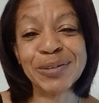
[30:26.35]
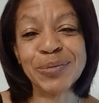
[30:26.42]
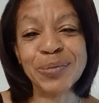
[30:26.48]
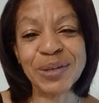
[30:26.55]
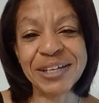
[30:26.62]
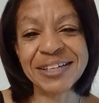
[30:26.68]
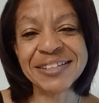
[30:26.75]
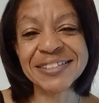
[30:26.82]

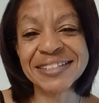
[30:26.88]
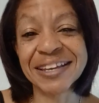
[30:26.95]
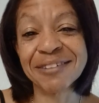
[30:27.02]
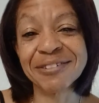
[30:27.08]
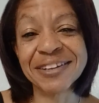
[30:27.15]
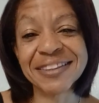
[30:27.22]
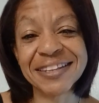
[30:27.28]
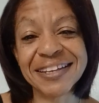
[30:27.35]
means
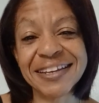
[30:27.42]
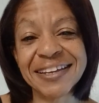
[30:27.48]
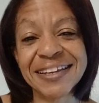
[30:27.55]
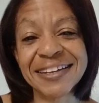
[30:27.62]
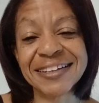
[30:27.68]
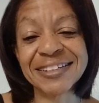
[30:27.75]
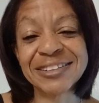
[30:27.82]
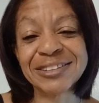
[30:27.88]

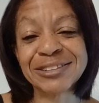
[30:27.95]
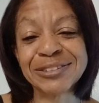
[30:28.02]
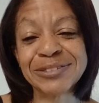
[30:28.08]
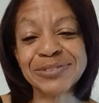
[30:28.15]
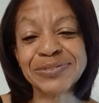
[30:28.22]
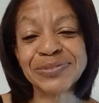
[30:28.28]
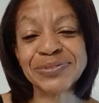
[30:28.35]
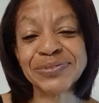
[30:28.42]
everything.
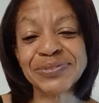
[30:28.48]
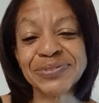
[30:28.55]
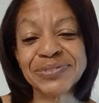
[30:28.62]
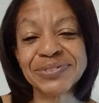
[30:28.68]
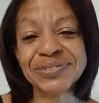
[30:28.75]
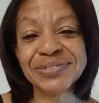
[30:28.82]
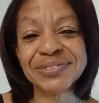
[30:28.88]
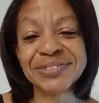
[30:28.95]

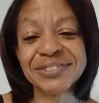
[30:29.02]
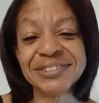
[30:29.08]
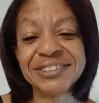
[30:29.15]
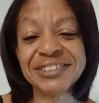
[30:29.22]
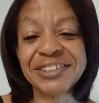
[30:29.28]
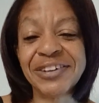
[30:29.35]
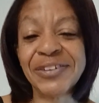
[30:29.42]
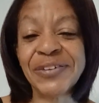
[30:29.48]

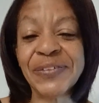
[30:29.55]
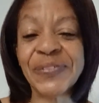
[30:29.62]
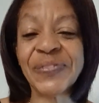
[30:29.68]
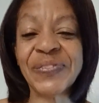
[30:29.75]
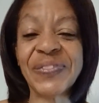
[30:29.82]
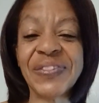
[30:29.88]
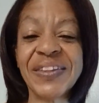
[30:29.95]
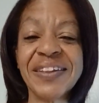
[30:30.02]
So,
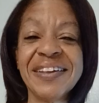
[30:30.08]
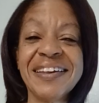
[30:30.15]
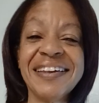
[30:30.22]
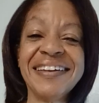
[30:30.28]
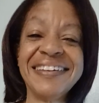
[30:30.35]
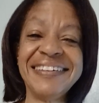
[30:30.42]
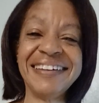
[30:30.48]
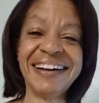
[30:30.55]

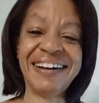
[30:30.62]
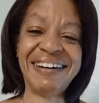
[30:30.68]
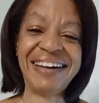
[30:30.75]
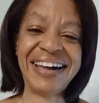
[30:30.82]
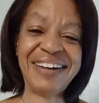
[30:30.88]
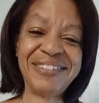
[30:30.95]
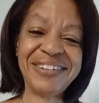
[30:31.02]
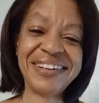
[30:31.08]
y'all
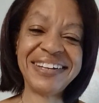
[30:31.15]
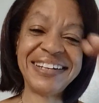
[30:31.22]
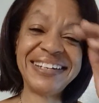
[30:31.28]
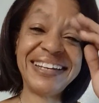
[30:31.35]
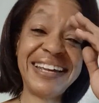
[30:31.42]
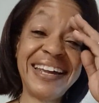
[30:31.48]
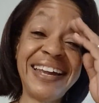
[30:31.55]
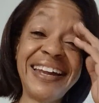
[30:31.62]
have a good
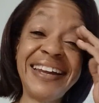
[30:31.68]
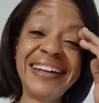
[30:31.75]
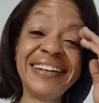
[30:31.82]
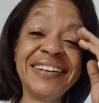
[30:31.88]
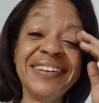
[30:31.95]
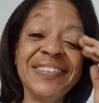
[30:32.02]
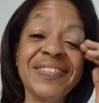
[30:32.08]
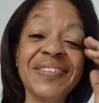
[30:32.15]
day.
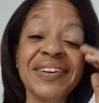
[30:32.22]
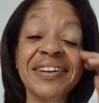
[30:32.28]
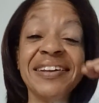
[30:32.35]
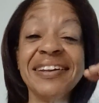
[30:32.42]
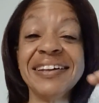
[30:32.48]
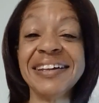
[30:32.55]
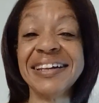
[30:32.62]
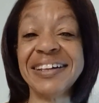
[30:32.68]
And
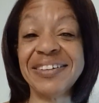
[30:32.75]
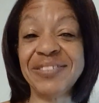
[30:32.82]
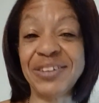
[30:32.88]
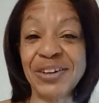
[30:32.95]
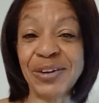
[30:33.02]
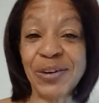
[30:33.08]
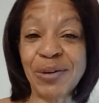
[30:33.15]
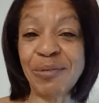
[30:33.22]
if
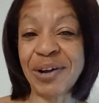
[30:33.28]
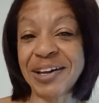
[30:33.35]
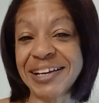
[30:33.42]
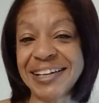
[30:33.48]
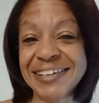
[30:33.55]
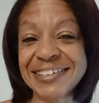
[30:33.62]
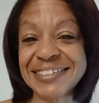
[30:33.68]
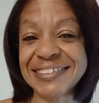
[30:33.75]
don't
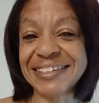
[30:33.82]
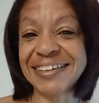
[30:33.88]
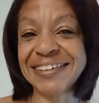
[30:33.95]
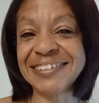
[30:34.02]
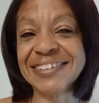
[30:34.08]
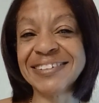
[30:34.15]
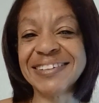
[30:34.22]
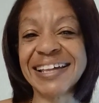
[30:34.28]
nobody else tell
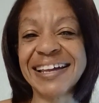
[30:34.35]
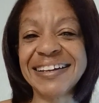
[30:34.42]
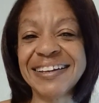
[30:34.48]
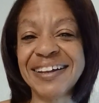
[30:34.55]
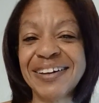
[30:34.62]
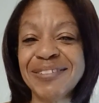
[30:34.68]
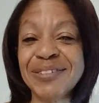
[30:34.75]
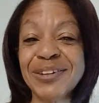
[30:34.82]
you they
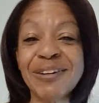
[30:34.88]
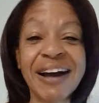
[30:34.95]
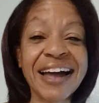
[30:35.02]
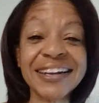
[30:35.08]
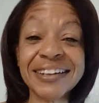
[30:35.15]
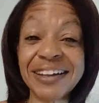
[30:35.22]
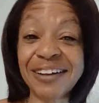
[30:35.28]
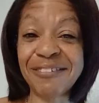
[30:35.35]
love you, I
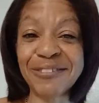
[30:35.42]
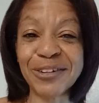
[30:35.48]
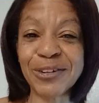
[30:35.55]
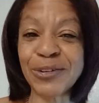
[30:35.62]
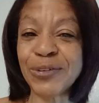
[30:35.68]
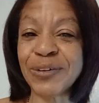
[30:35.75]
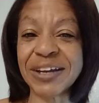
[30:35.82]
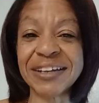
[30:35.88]
love
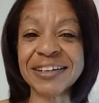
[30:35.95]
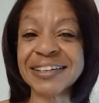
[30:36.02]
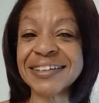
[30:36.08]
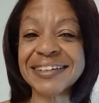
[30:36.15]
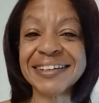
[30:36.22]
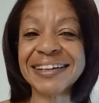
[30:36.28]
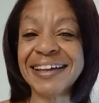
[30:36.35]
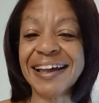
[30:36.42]
you. And
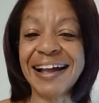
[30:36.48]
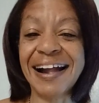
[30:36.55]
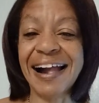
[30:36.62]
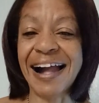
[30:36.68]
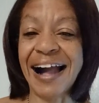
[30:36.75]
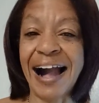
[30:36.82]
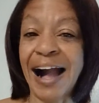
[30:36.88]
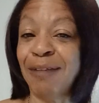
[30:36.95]

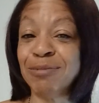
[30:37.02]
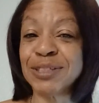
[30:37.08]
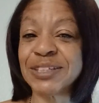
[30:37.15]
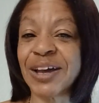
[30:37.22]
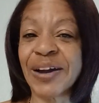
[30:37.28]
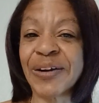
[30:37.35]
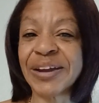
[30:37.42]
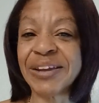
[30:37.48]
I'm
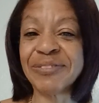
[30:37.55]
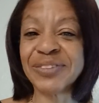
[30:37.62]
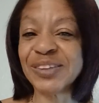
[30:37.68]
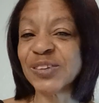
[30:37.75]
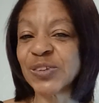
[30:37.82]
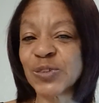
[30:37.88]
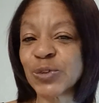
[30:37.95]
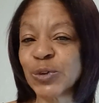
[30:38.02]
sorry if
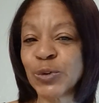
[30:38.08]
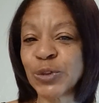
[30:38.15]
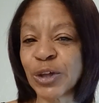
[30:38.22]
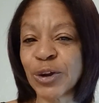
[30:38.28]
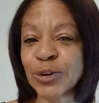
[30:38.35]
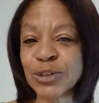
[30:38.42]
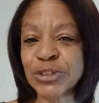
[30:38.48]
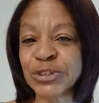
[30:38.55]
this truth
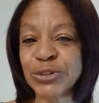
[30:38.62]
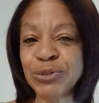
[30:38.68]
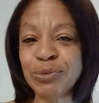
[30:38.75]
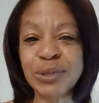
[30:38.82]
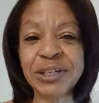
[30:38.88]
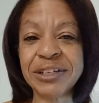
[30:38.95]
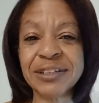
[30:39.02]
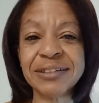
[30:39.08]
hurts you,
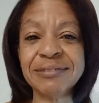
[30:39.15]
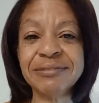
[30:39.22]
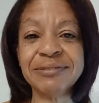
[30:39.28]
but